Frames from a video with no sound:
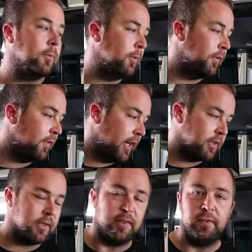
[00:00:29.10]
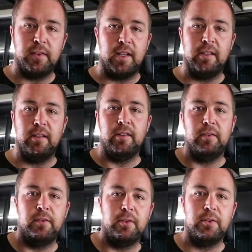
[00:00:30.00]
we've actually flooded it
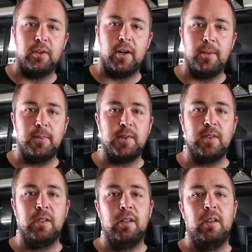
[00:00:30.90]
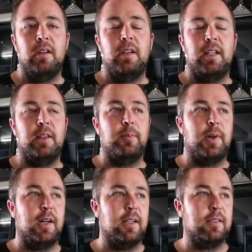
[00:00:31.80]
a few times in the
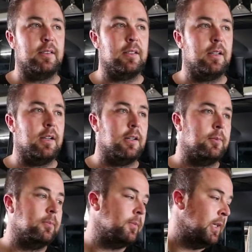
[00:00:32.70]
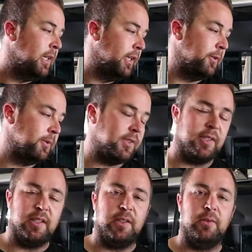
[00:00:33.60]
past. It was
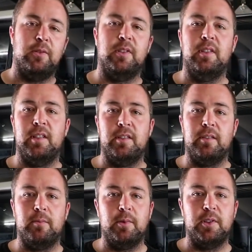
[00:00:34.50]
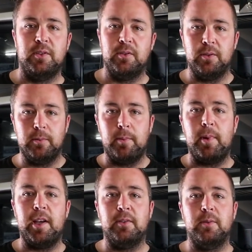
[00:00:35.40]
still in good condition, we just thought we
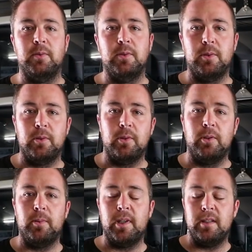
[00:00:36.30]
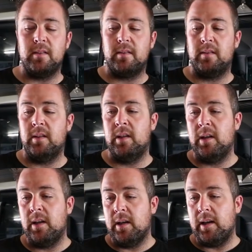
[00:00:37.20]
may as well do it all at once.
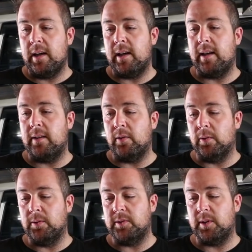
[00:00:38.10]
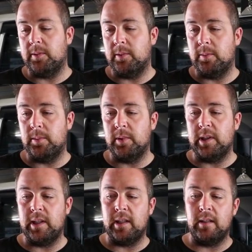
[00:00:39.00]
And also we were
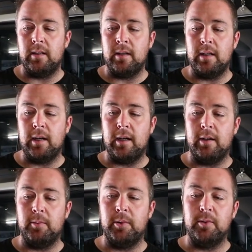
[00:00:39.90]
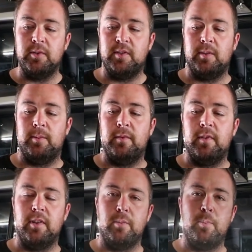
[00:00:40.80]
putting in, we ordered some of
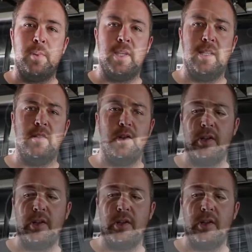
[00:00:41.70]
the Ping